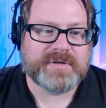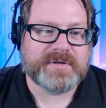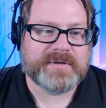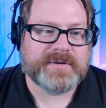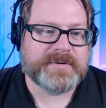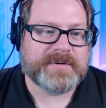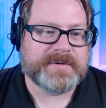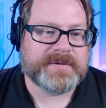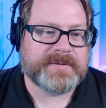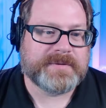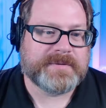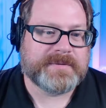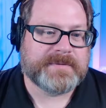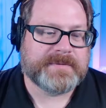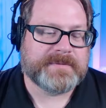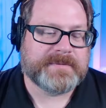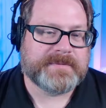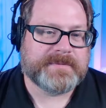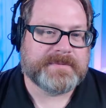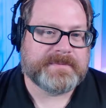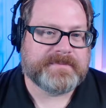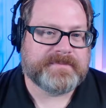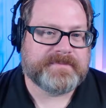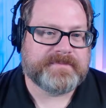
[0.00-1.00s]

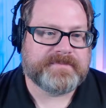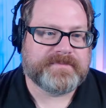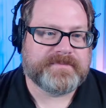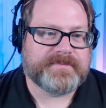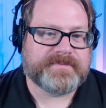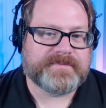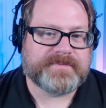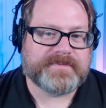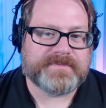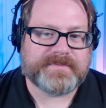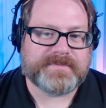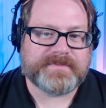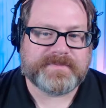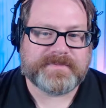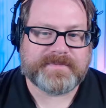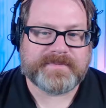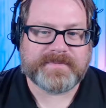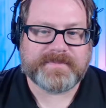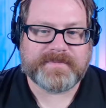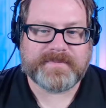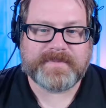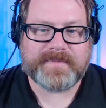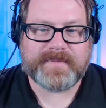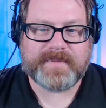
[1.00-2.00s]

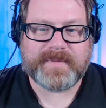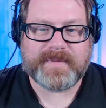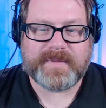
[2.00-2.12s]
(silence)